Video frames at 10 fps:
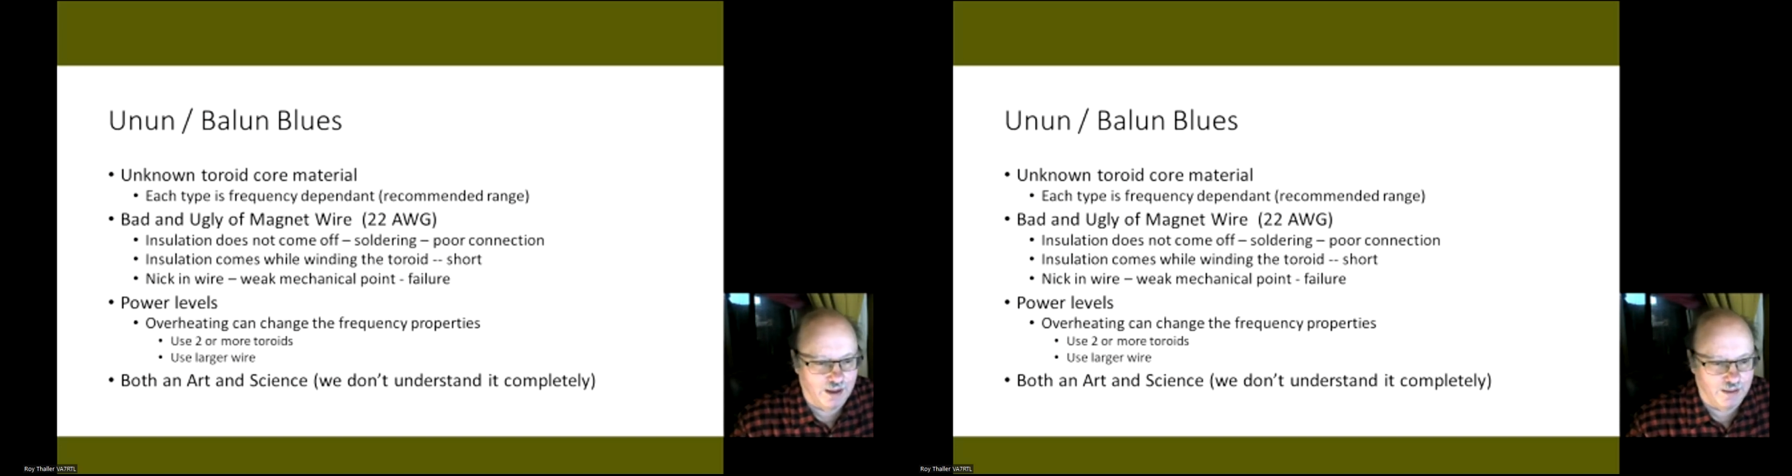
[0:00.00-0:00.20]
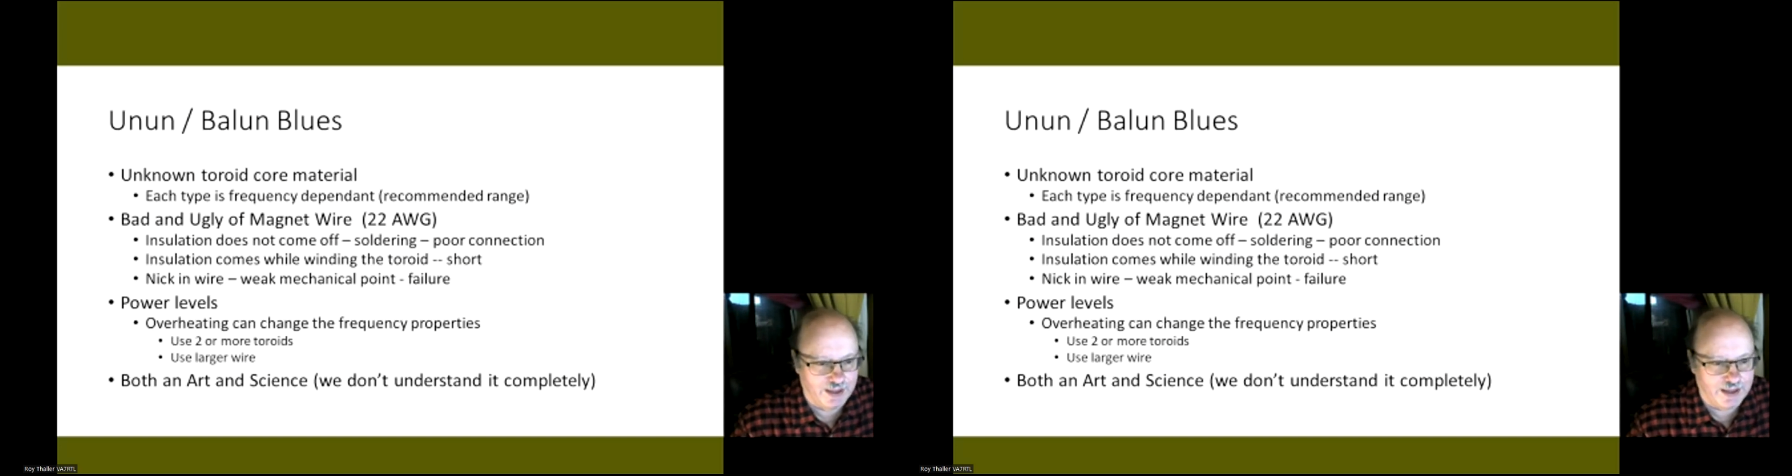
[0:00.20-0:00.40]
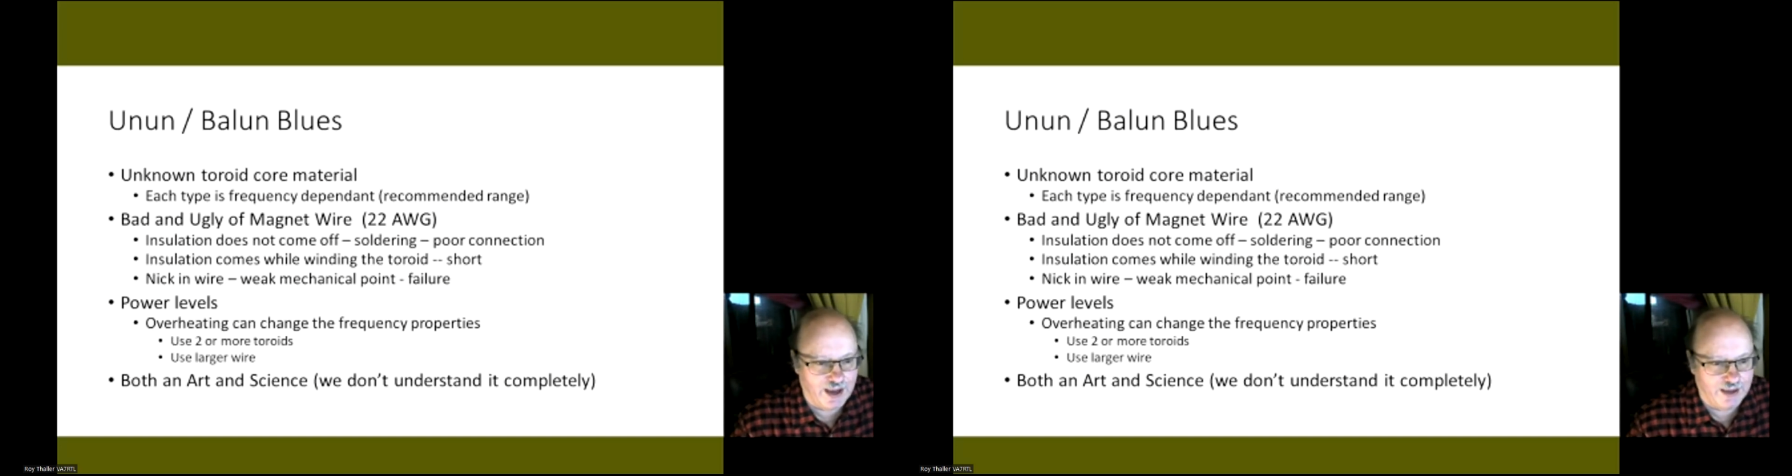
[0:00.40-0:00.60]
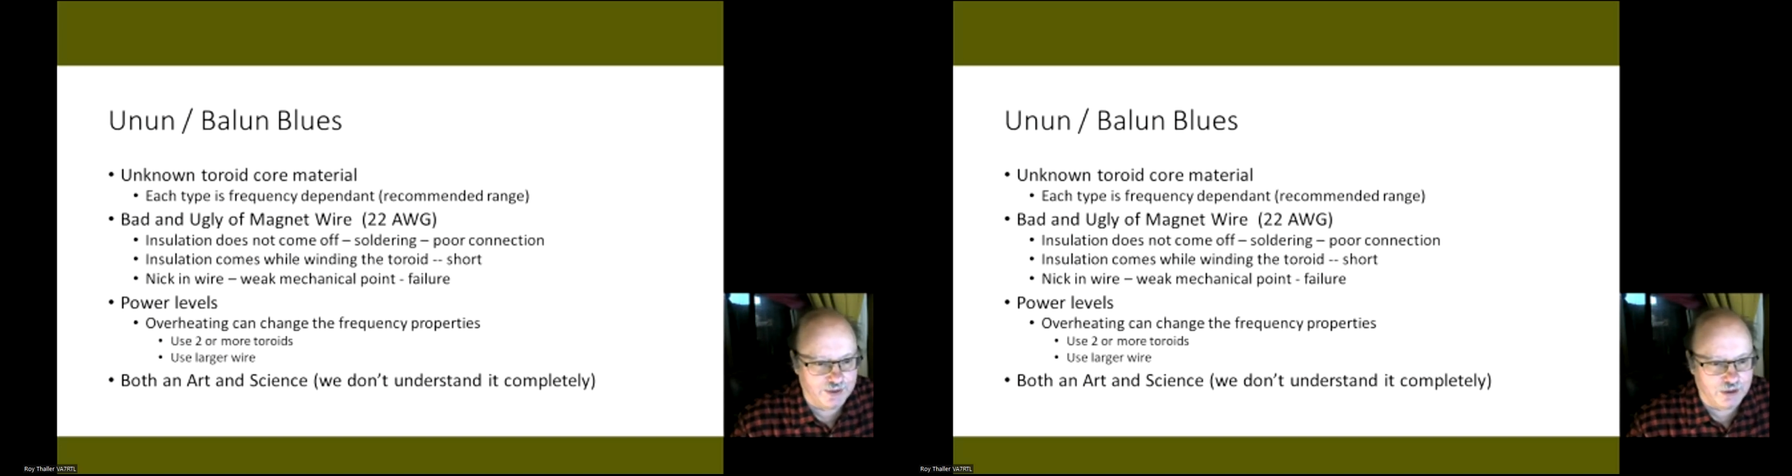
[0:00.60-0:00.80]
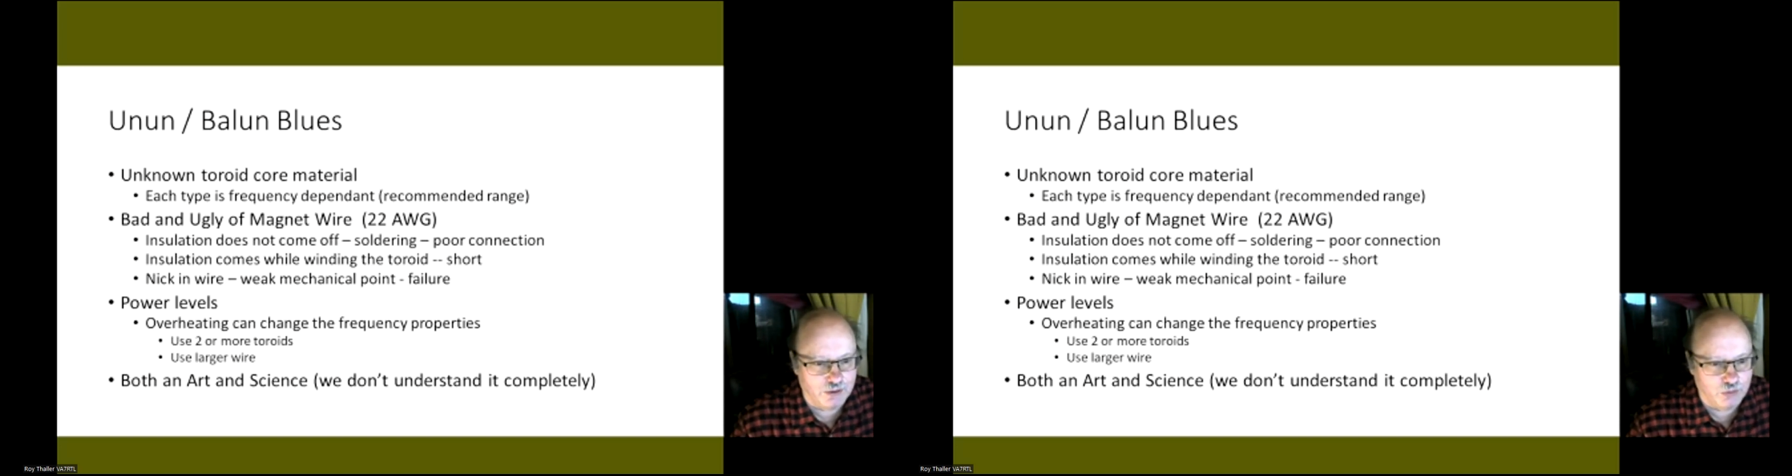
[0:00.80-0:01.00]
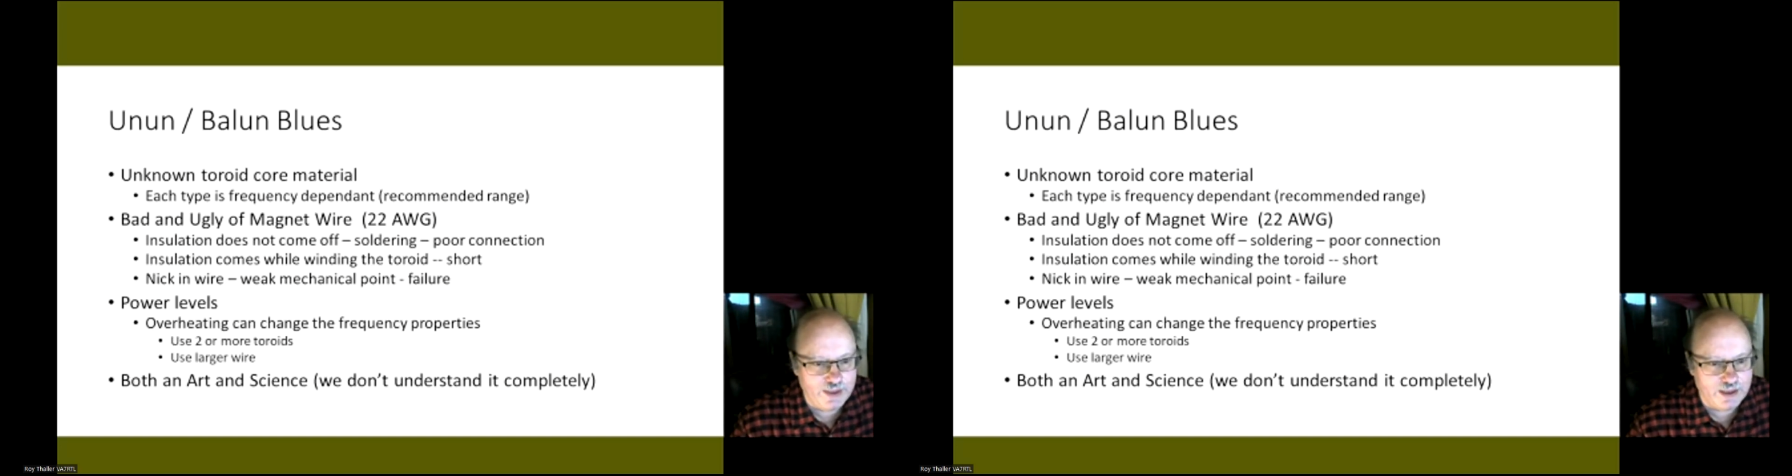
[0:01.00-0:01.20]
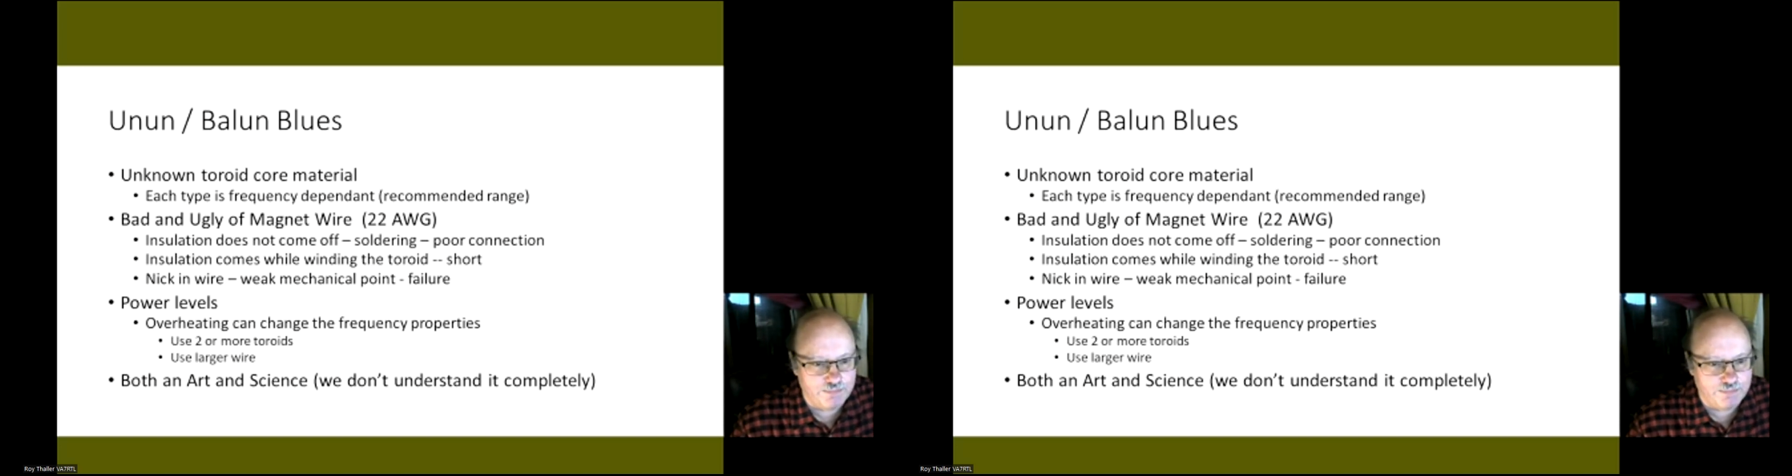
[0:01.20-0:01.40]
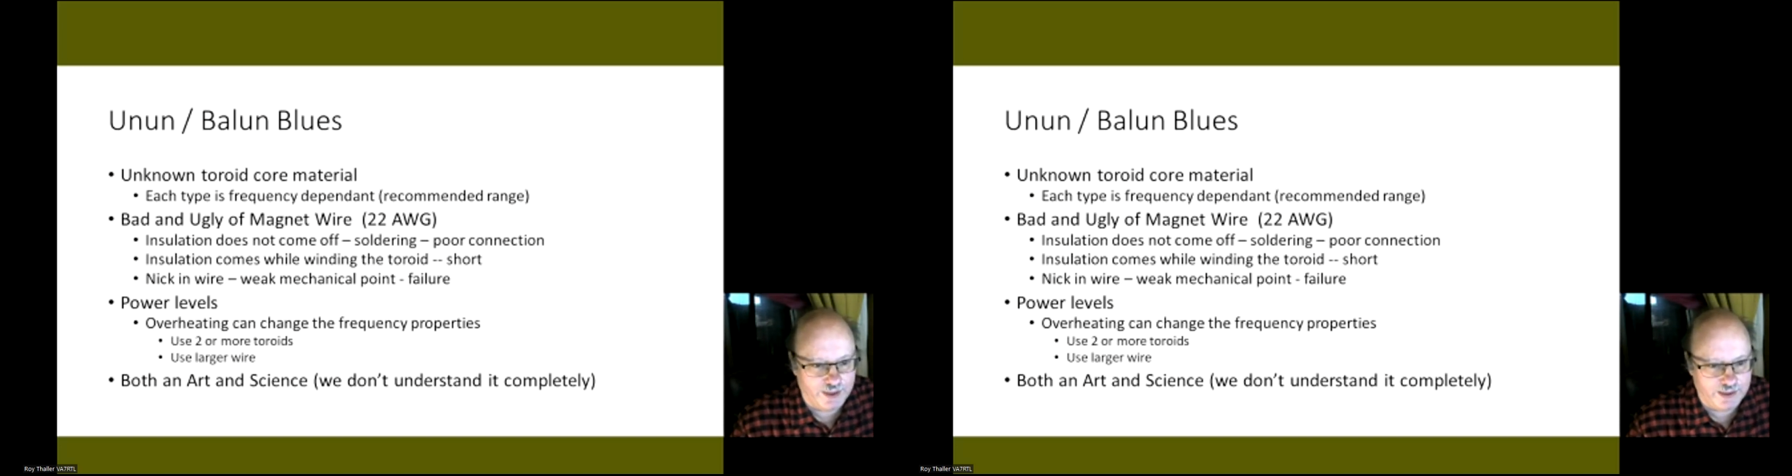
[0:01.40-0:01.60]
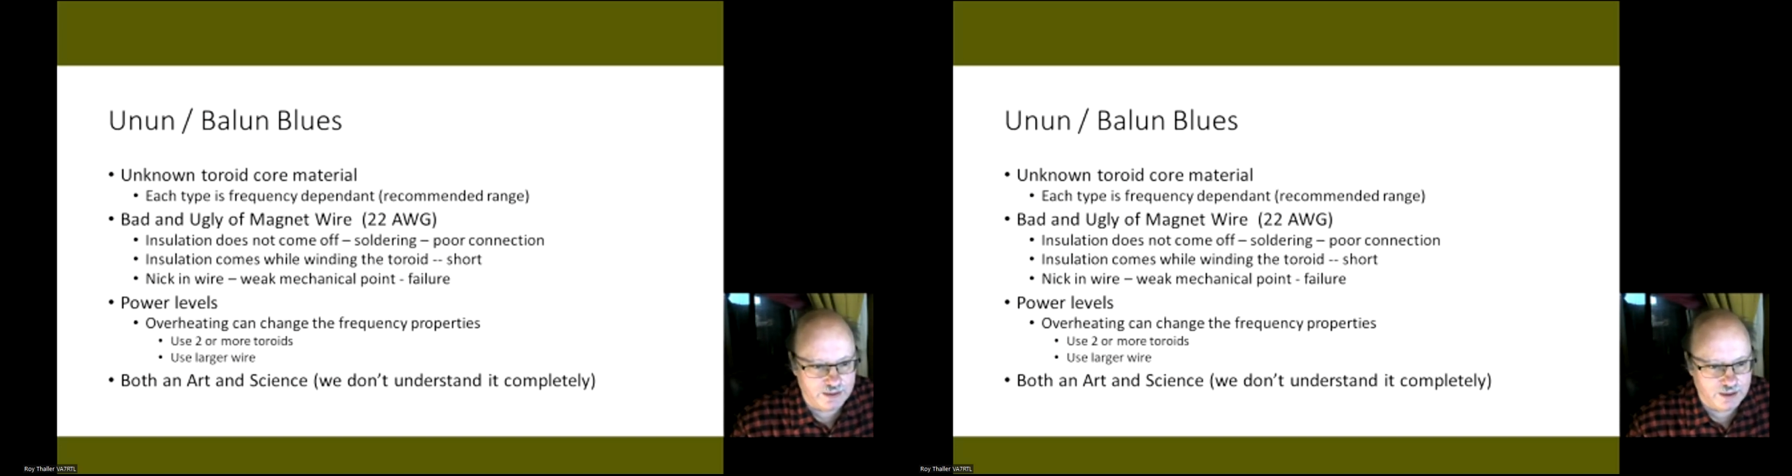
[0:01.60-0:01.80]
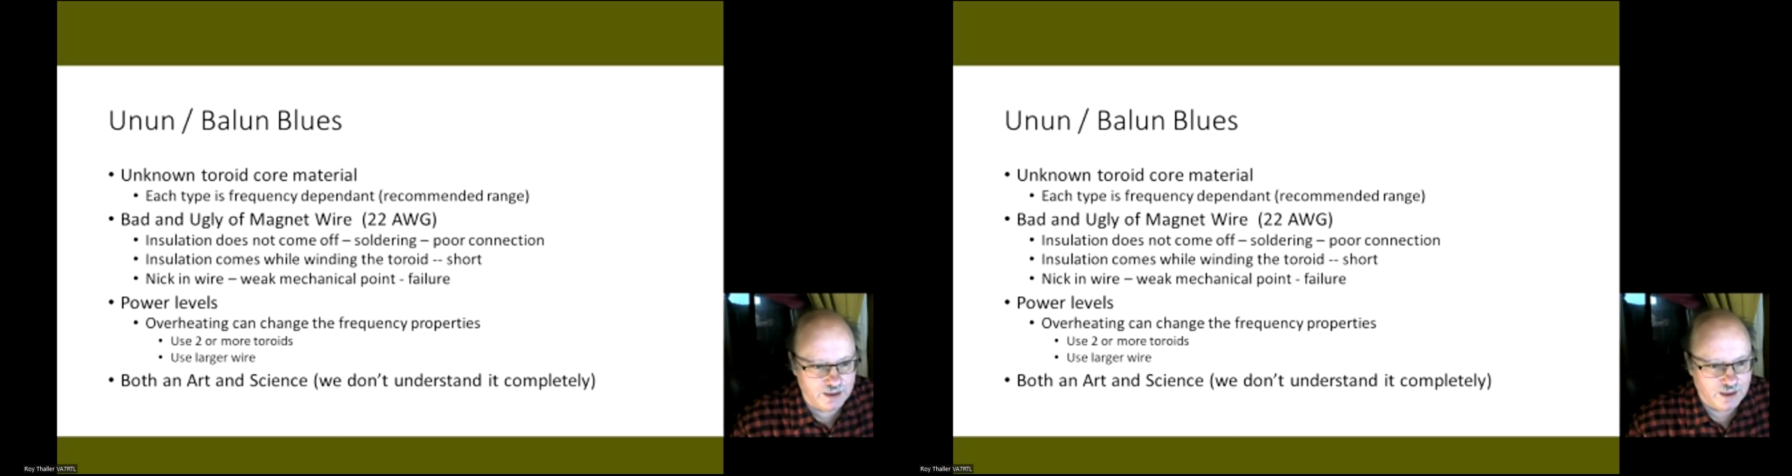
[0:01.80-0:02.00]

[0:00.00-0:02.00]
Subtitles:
mechanical weak point,